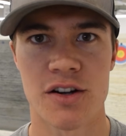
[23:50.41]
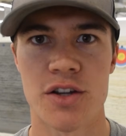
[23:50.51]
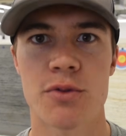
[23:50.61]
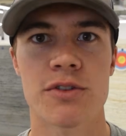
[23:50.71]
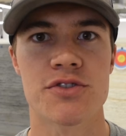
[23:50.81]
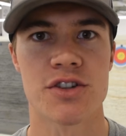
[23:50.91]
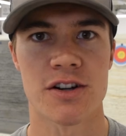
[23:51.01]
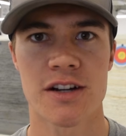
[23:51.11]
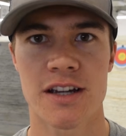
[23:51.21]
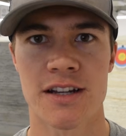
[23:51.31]
or you will
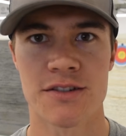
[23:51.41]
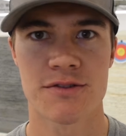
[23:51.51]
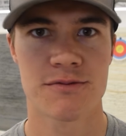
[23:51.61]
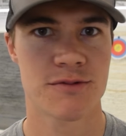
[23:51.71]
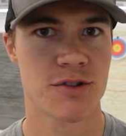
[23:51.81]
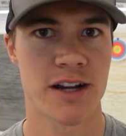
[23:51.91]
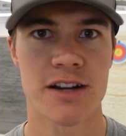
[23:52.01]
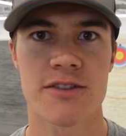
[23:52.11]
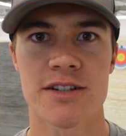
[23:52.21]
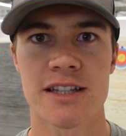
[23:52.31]
jerk and
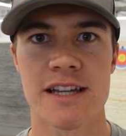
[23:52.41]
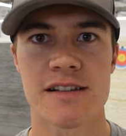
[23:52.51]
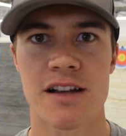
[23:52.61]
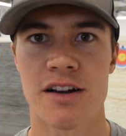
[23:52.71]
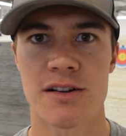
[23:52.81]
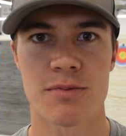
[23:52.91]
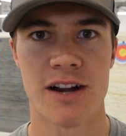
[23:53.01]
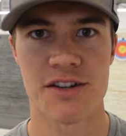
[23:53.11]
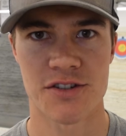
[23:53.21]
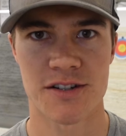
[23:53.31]
trigger the release under
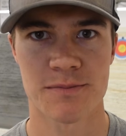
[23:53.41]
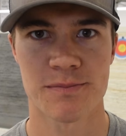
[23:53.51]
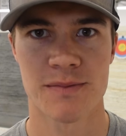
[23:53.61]
pressure.